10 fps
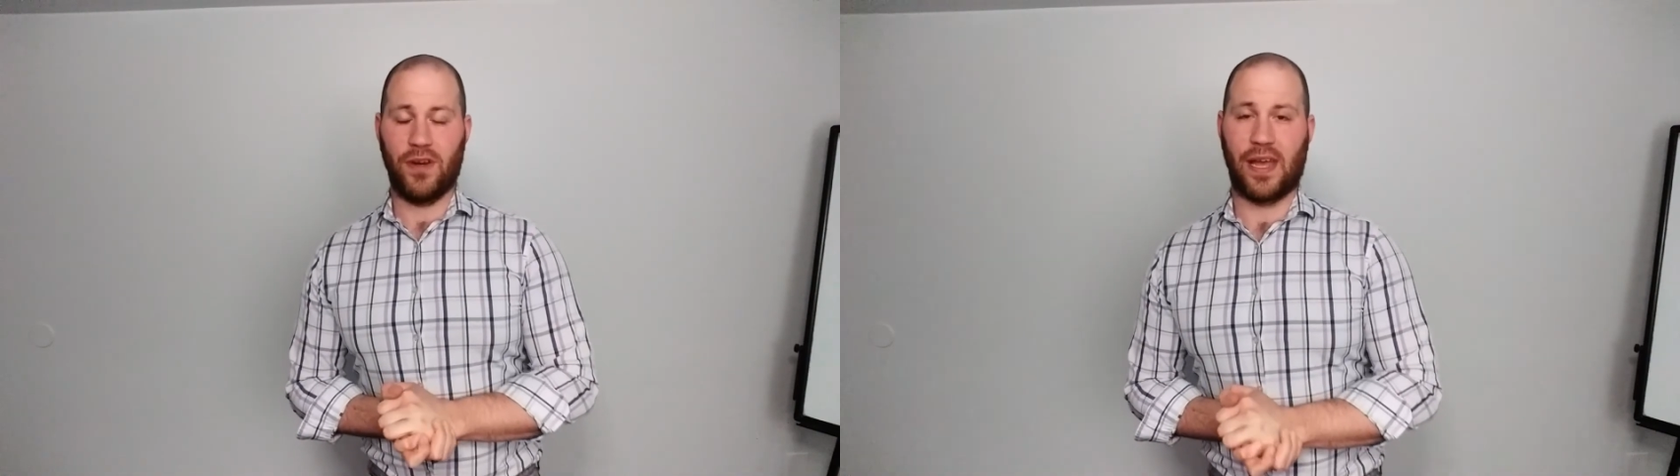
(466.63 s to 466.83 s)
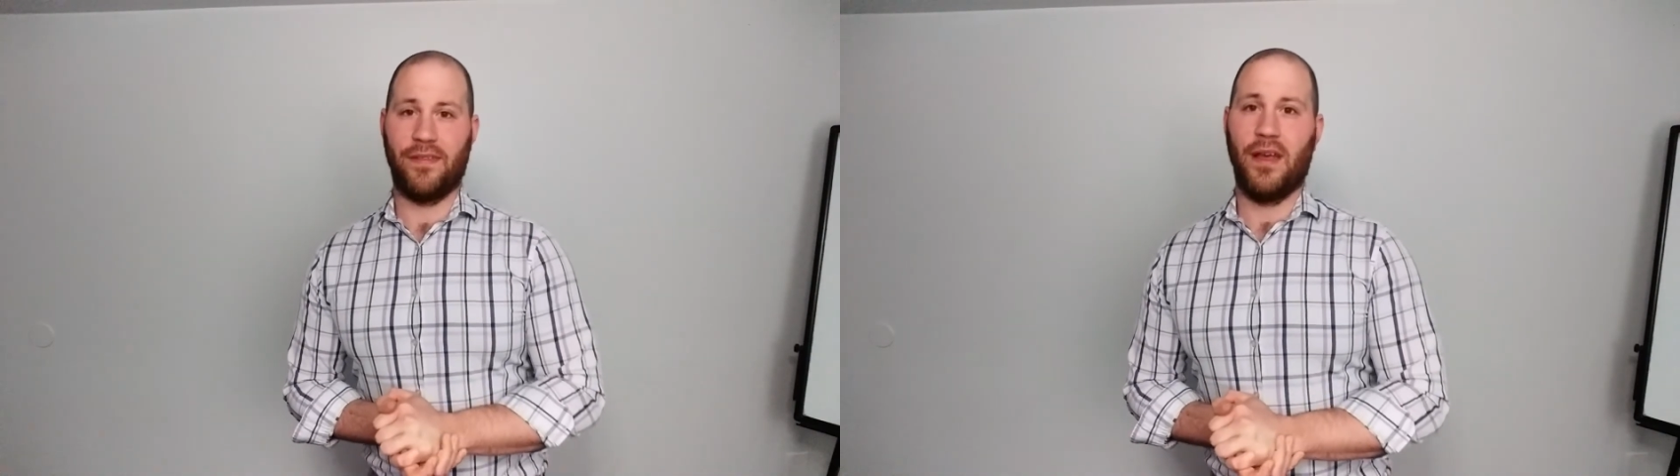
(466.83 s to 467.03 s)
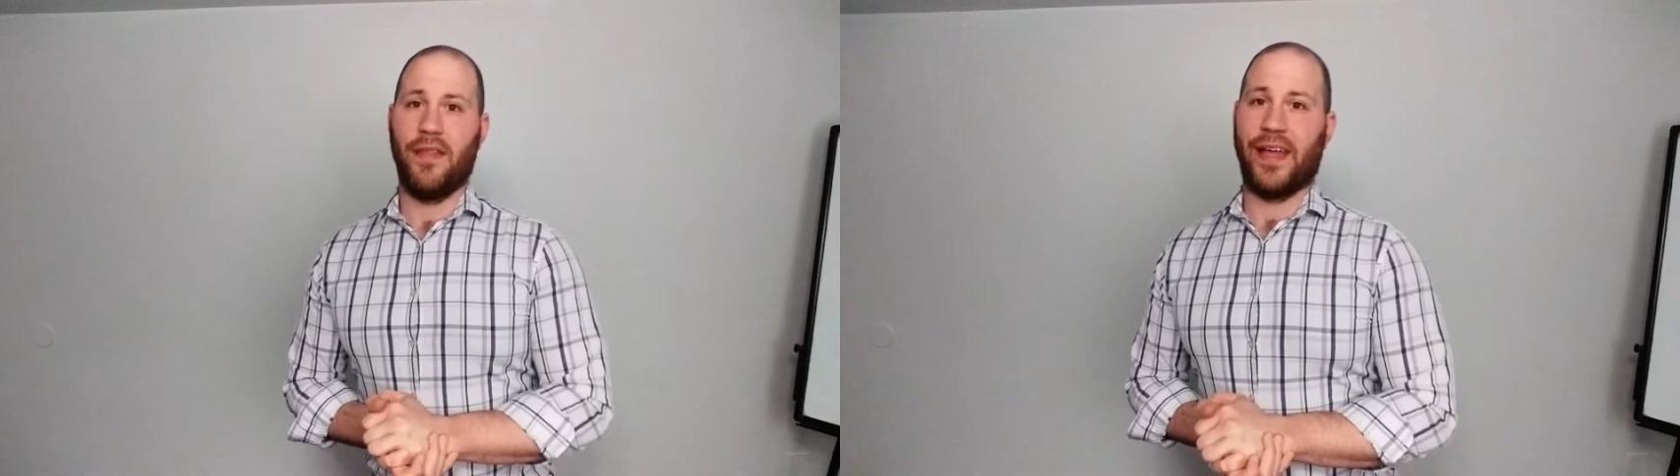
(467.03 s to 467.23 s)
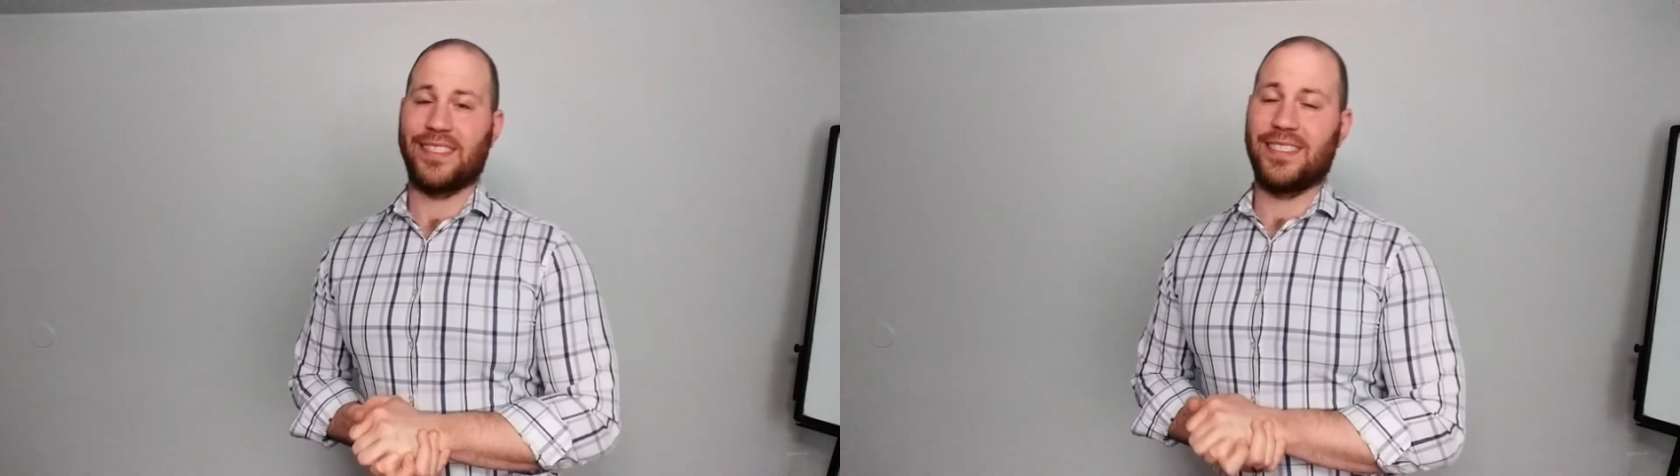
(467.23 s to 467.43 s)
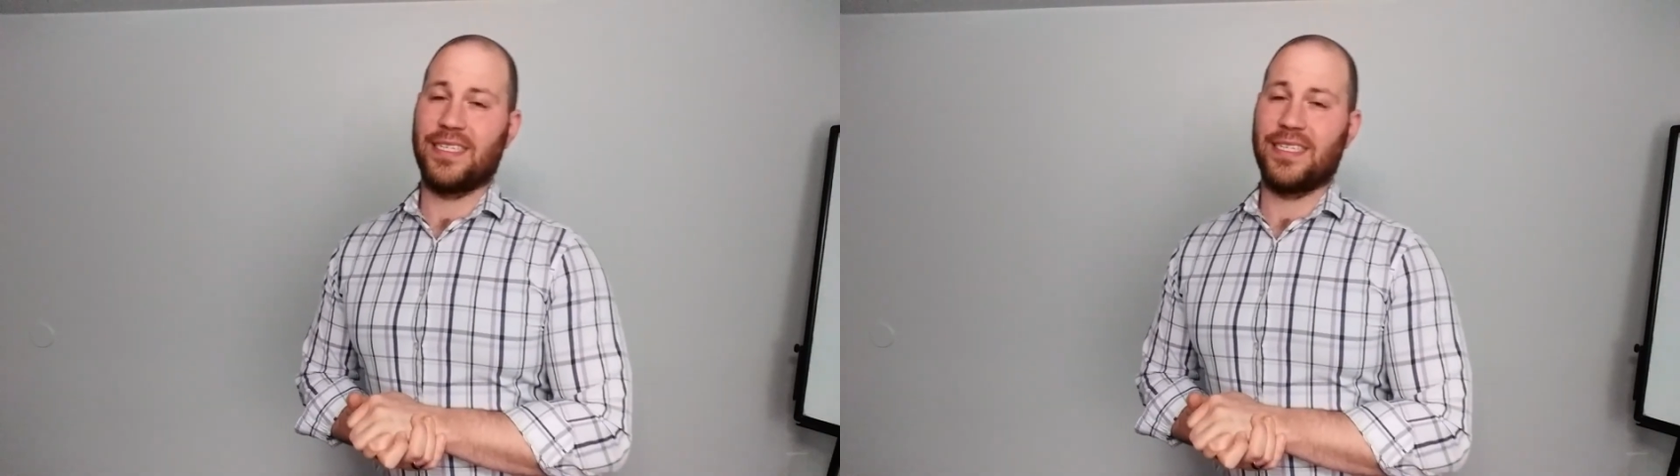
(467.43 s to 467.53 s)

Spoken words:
Again, that's